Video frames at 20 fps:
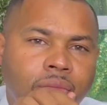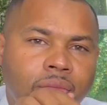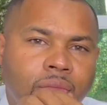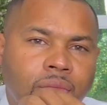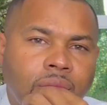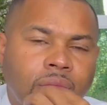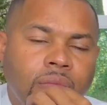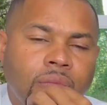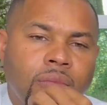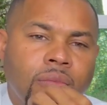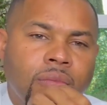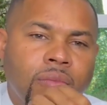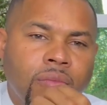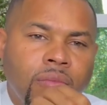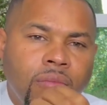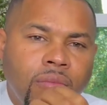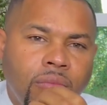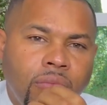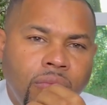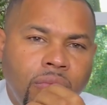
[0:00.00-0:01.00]

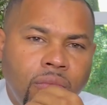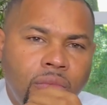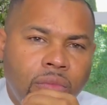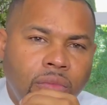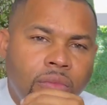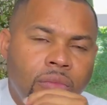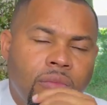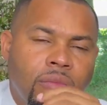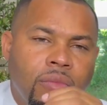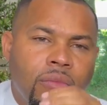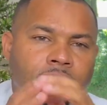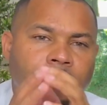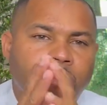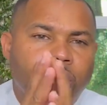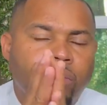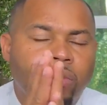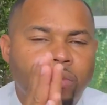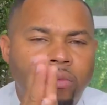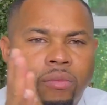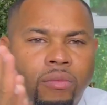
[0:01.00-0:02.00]

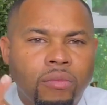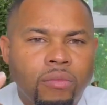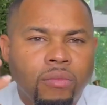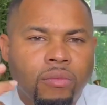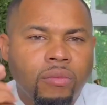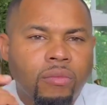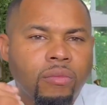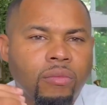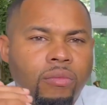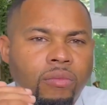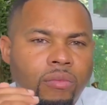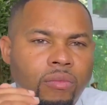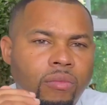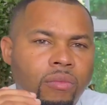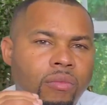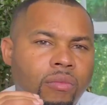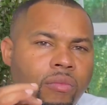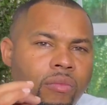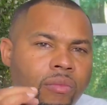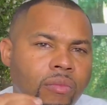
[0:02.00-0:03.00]

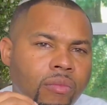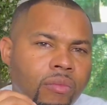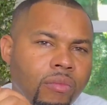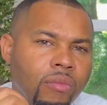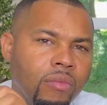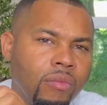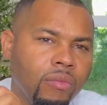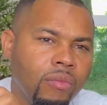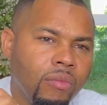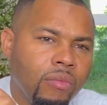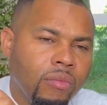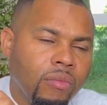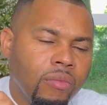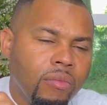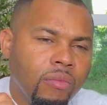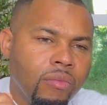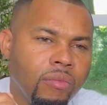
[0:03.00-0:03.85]
This person isn't speaking.